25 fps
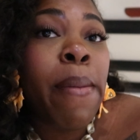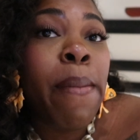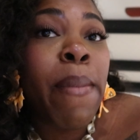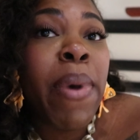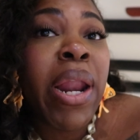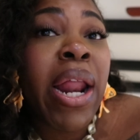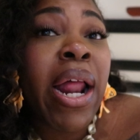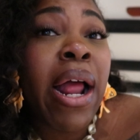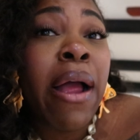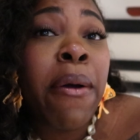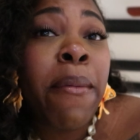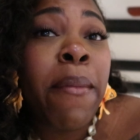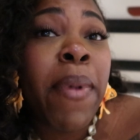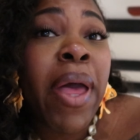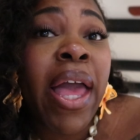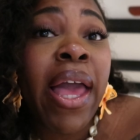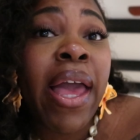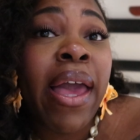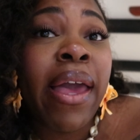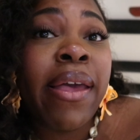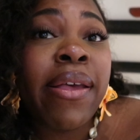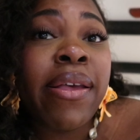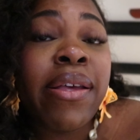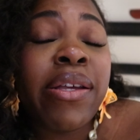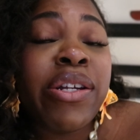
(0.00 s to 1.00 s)
But I don't
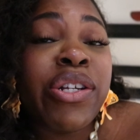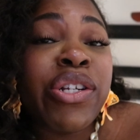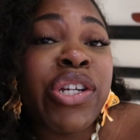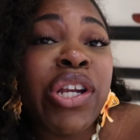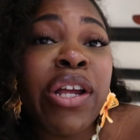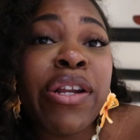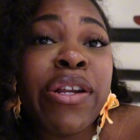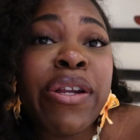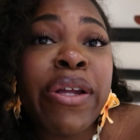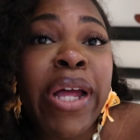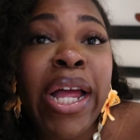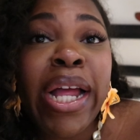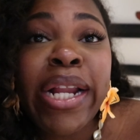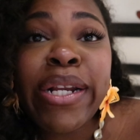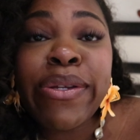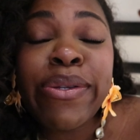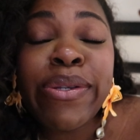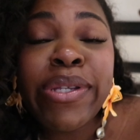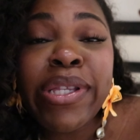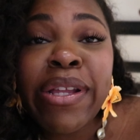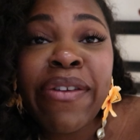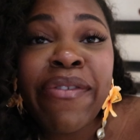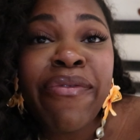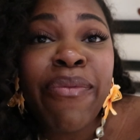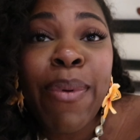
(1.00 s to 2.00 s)
mind because y'all know I do
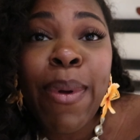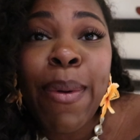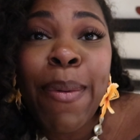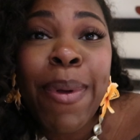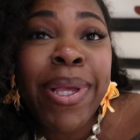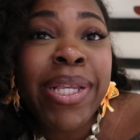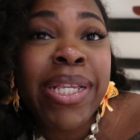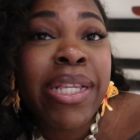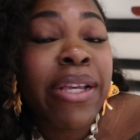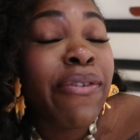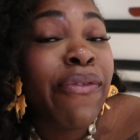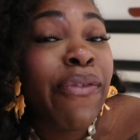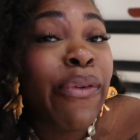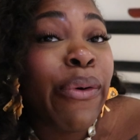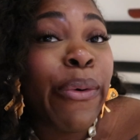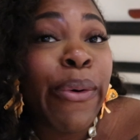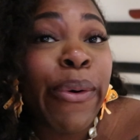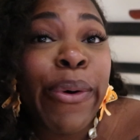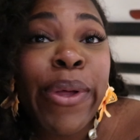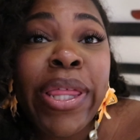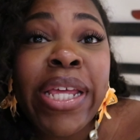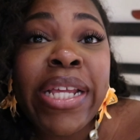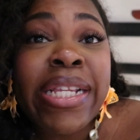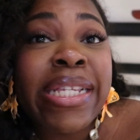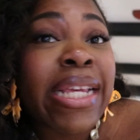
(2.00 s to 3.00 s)
stuff by myself
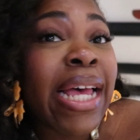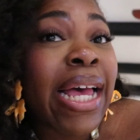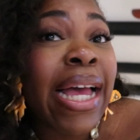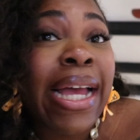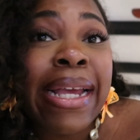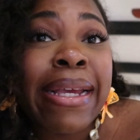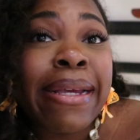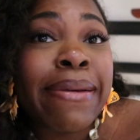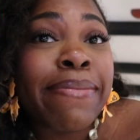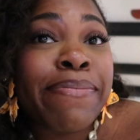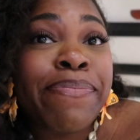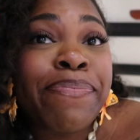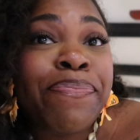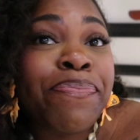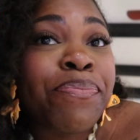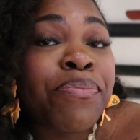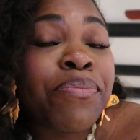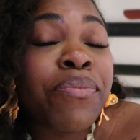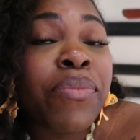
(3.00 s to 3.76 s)
all the time.